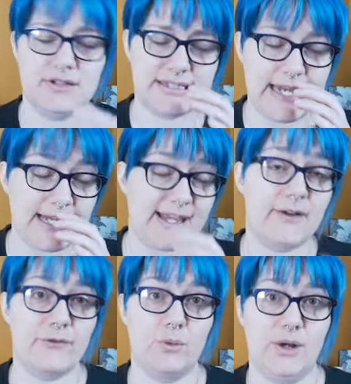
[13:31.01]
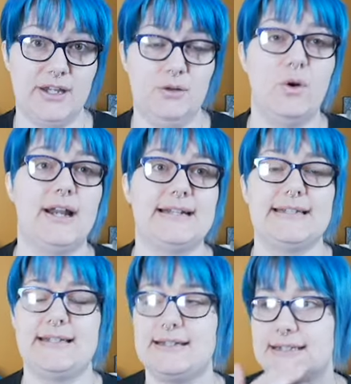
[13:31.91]
take that for what you
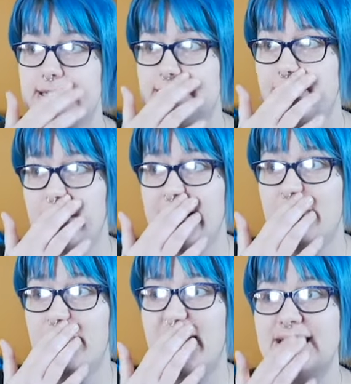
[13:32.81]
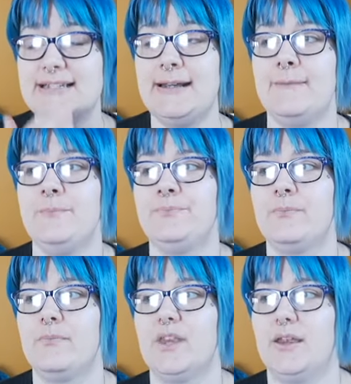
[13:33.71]
want it to be, but
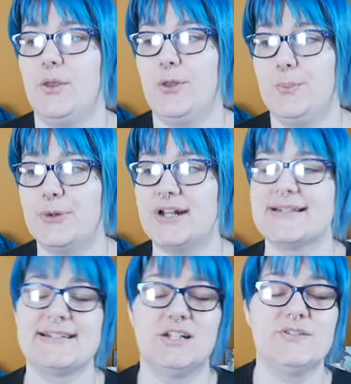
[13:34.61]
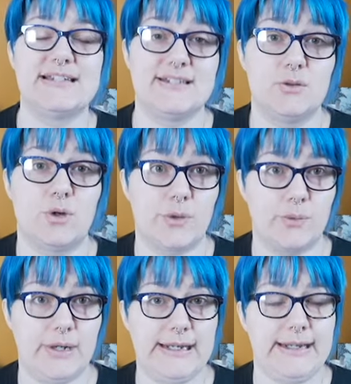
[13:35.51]
the book itself is still worth
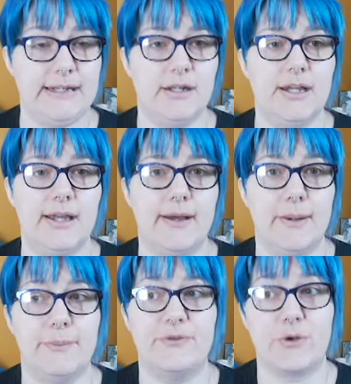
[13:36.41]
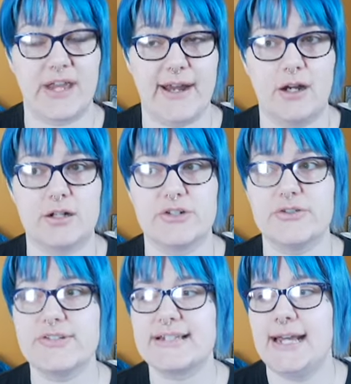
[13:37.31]
reading for the
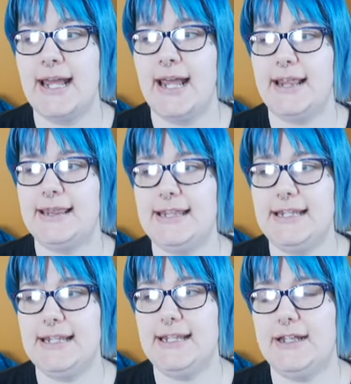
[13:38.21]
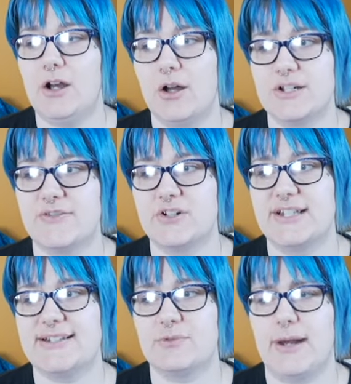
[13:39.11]
characters. The controversy
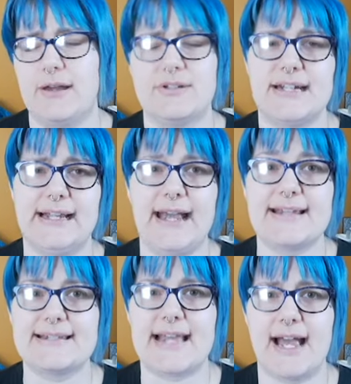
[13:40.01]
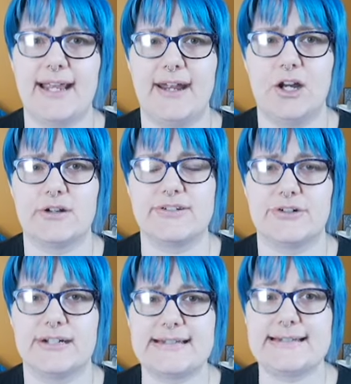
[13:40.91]
surrounding, I guess, that
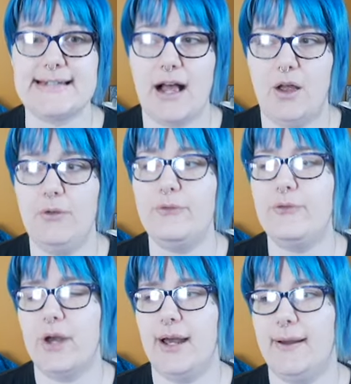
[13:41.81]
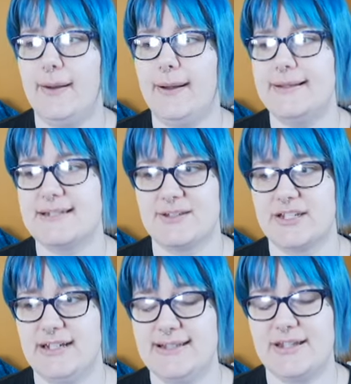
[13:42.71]
character itself, especially
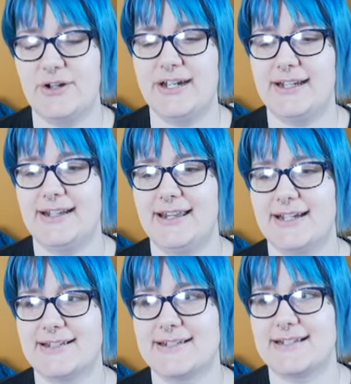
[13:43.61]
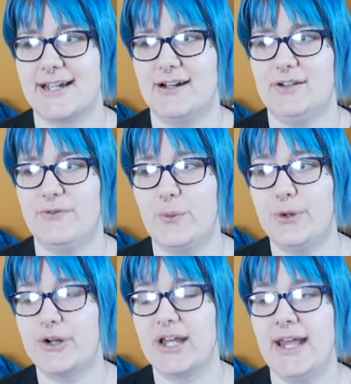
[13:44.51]
considering that's the title of the
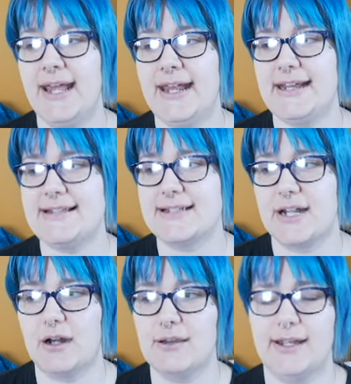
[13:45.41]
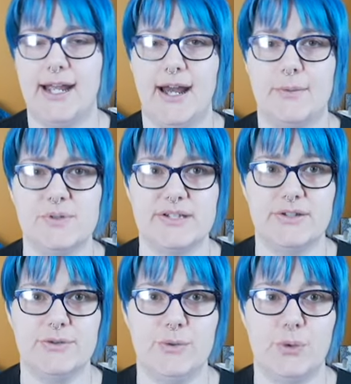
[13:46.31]
book, is entirely up
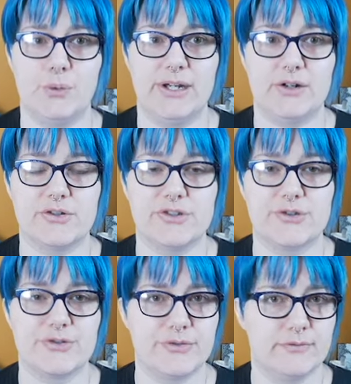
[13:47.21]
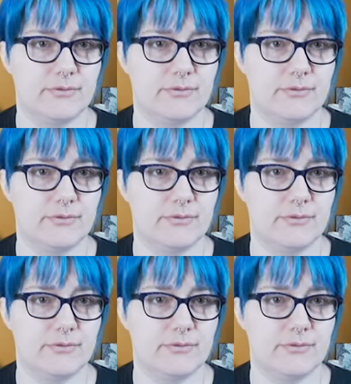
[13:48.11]
to the reader's